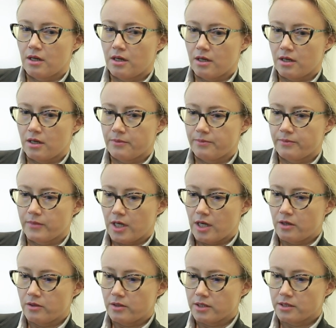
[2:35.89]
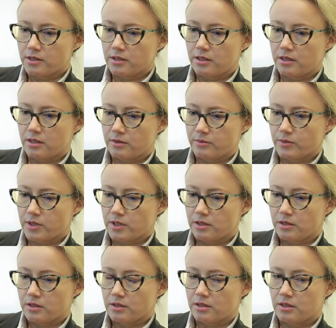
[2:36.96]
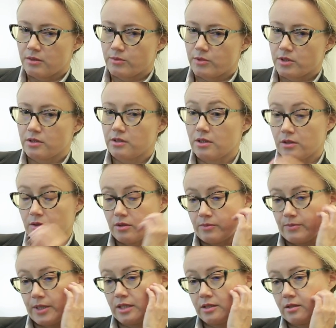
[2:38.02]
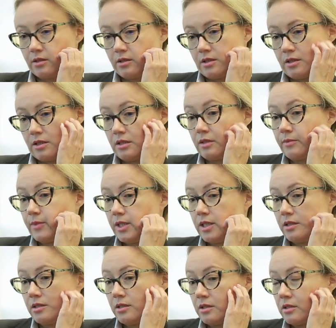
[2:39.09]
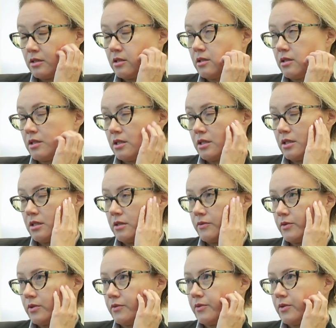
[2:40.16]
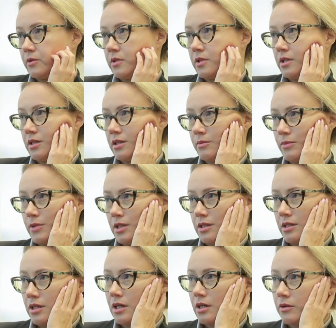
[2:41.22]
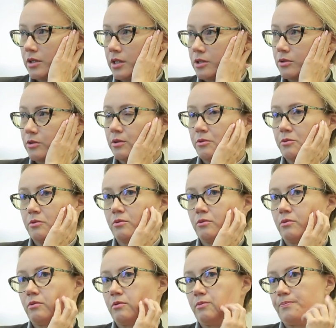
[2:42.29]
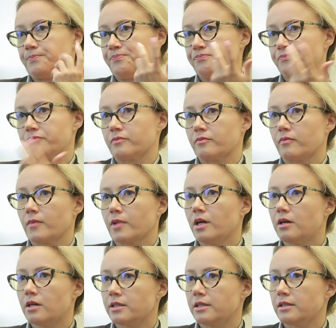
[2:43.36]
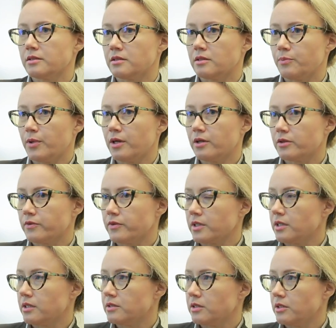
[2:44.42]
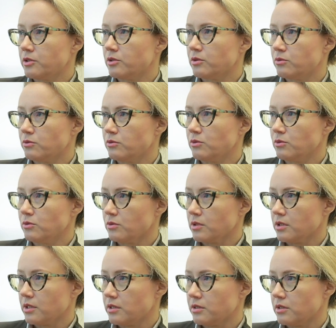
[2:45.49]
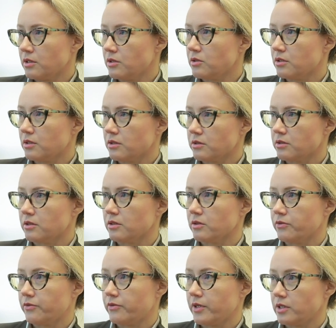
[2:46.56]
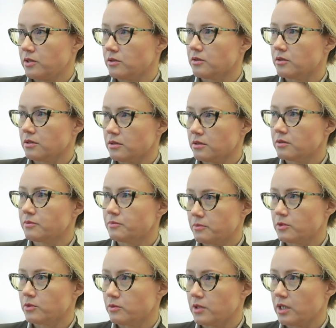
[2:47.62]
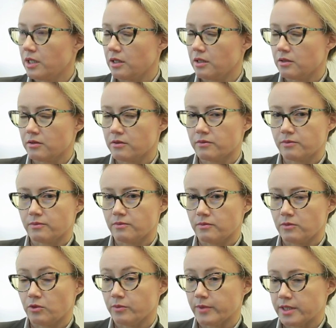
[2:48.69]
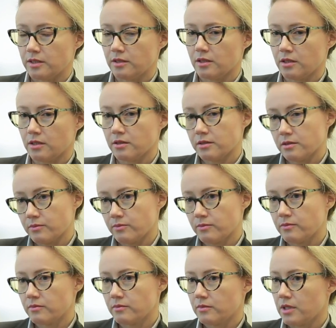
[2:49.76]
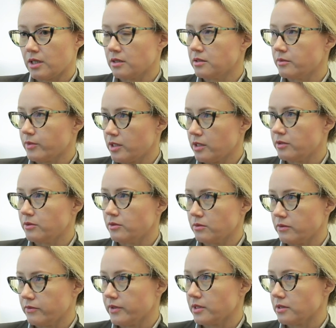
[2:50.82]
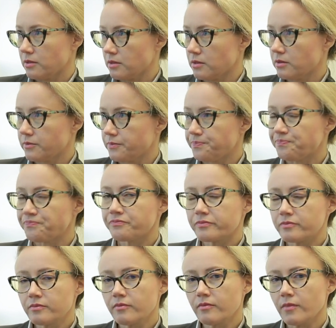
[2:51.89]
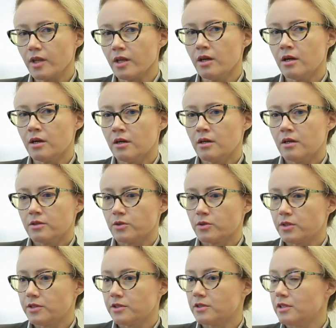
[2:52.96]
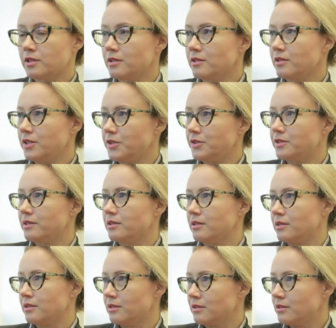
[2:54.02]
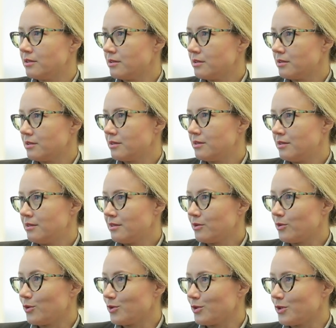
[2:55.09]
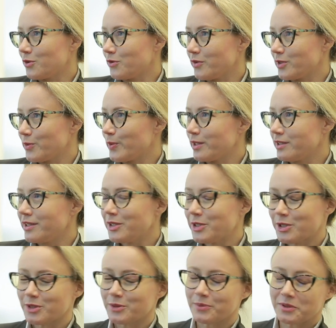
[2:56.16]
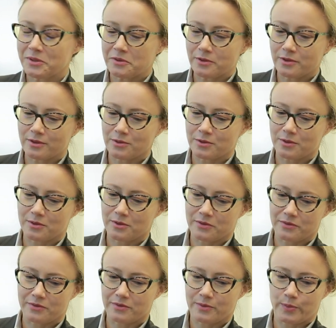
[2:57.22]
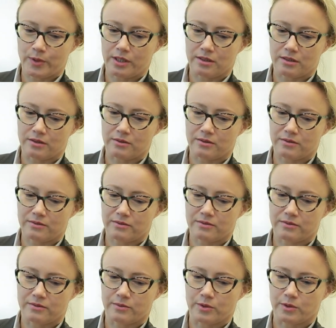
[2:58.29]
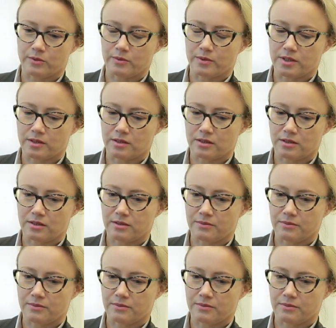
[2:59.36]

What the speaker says: Our theorems and the subject, our methods are deterministic, and for the first time they allow actually to harness the power of localization, to use localization instead of fighting it, to create new materials, ultimately new devices. So this is an easy corner of explanation because it's sort of applied work with